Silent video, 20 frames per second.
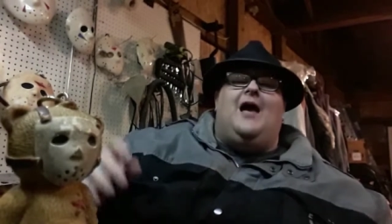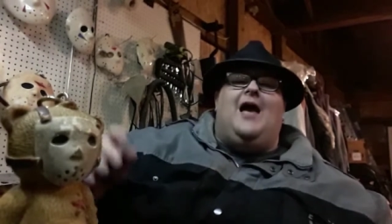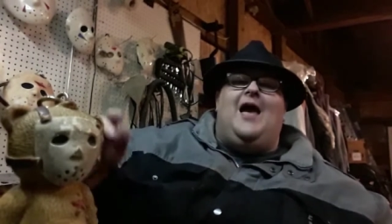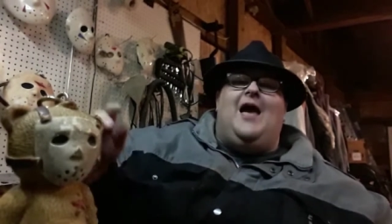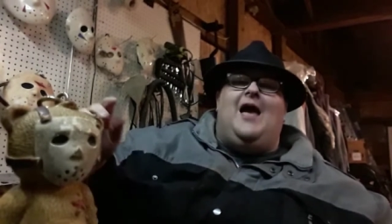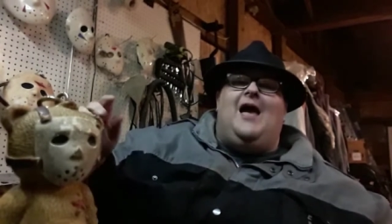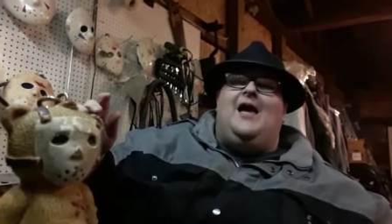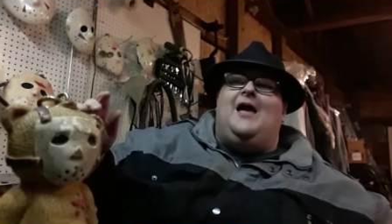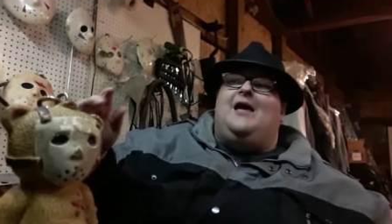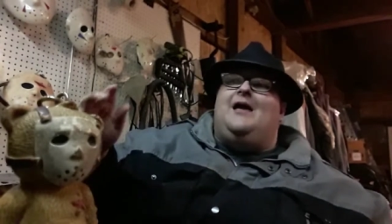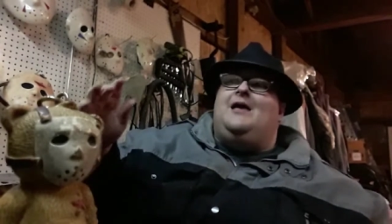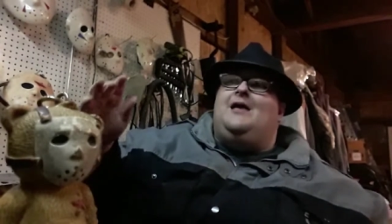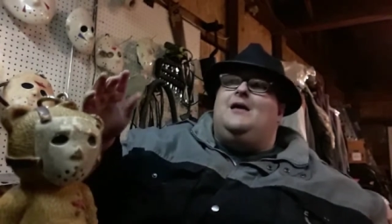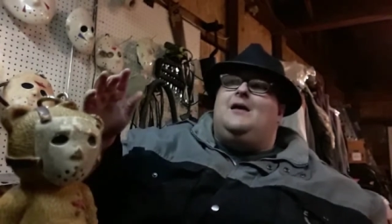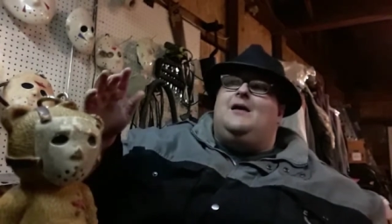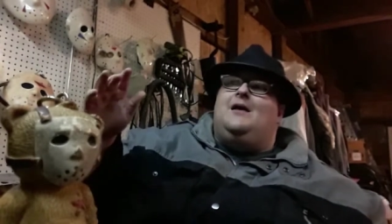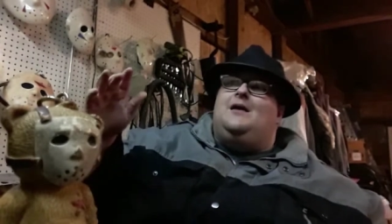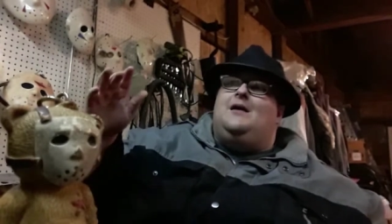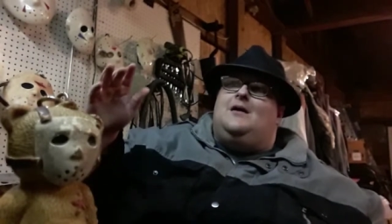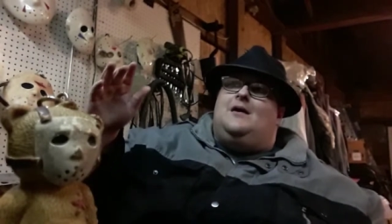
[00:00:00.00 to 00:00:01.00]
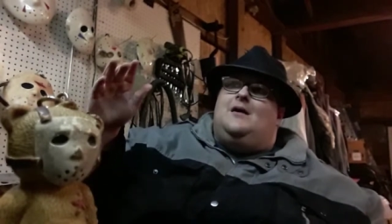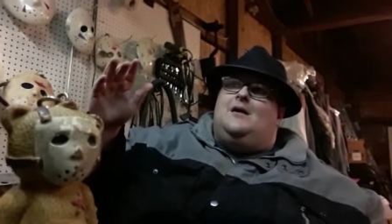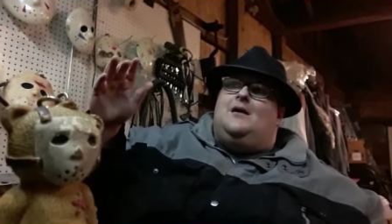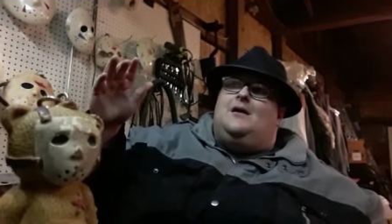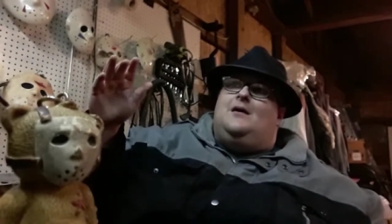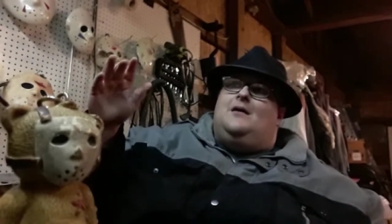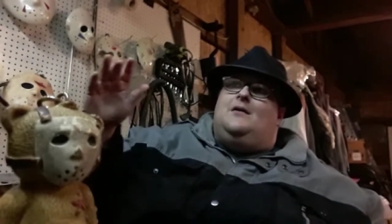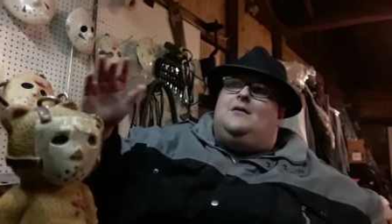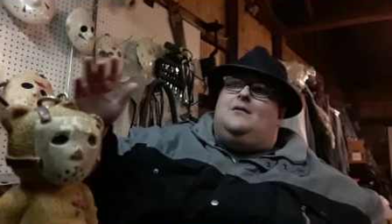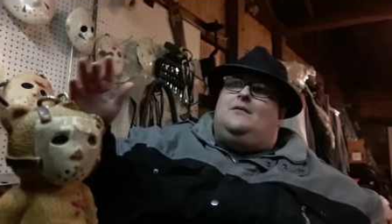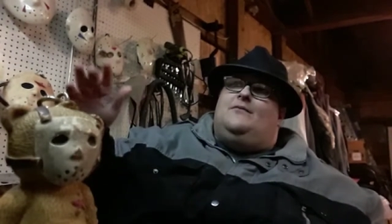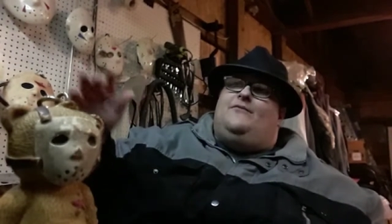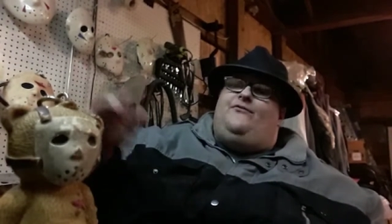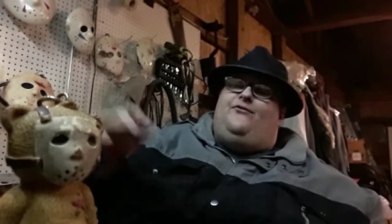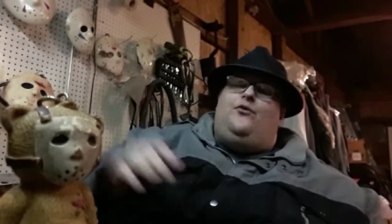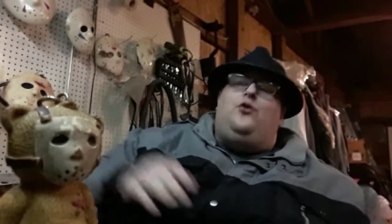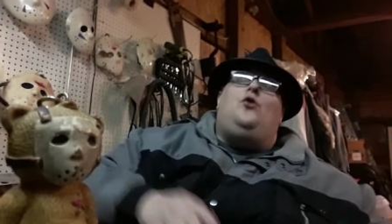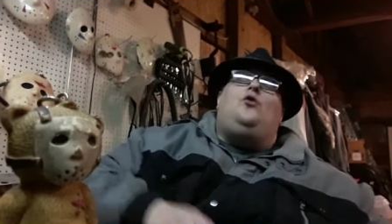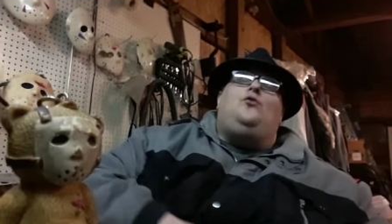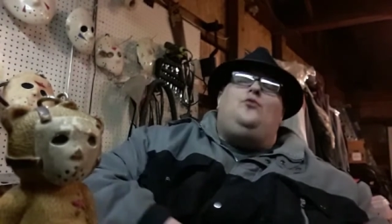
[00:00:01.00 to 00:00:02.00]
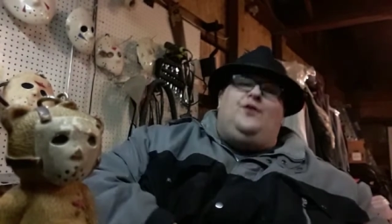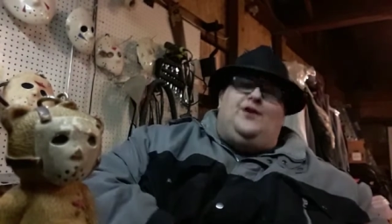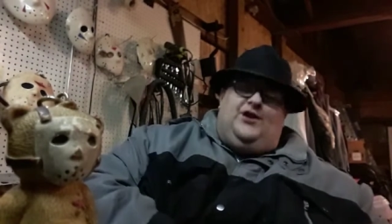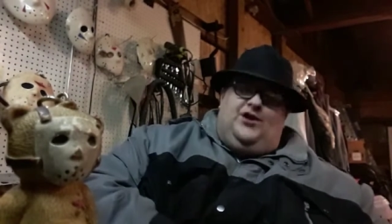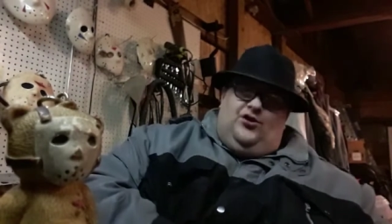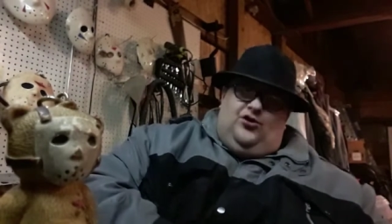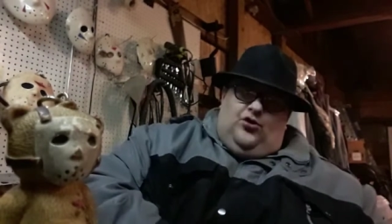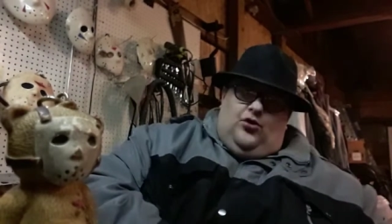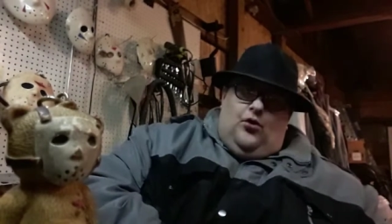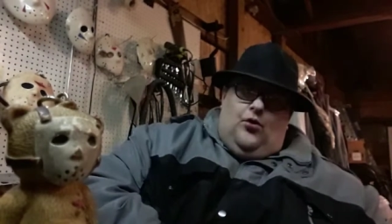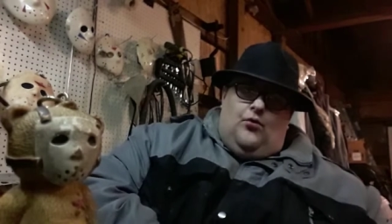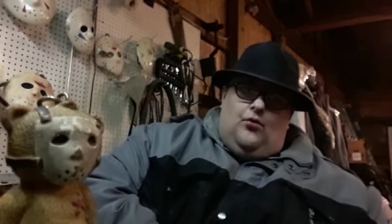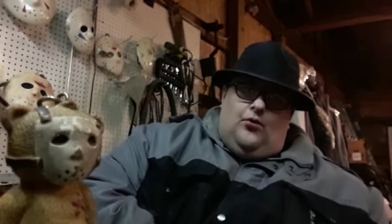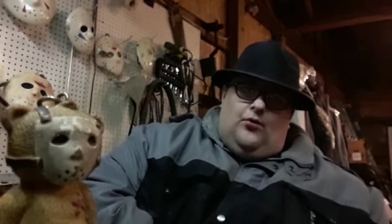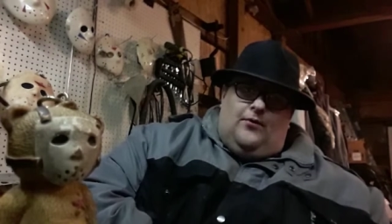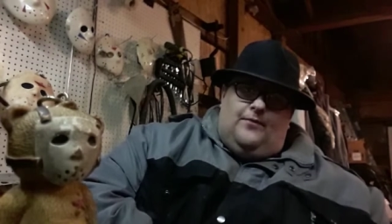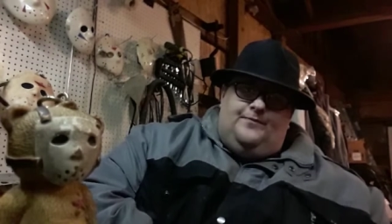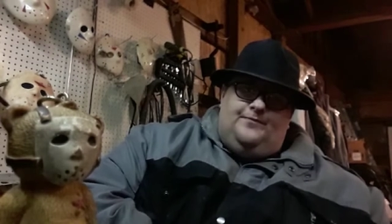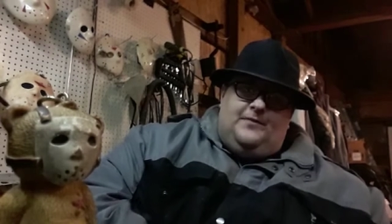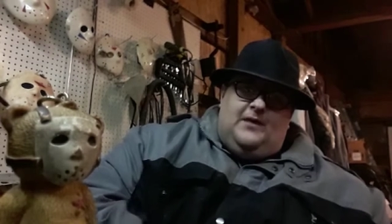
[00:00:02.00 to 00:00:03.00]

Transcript: a flooring store.